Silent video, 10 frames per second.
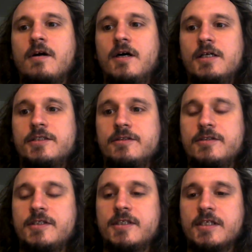Also
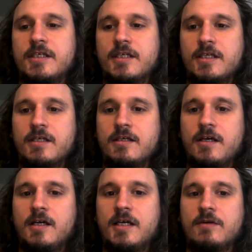see,
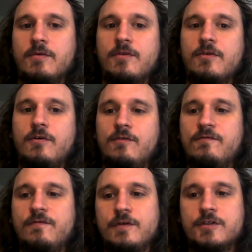again with the whole
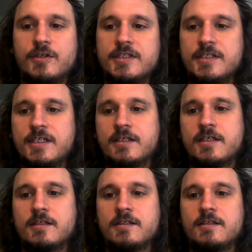
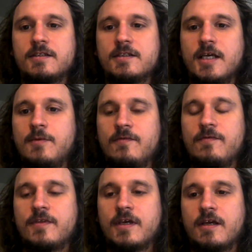futuristic type of
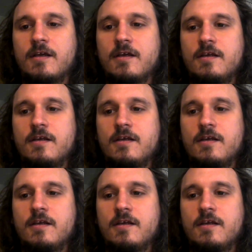thing,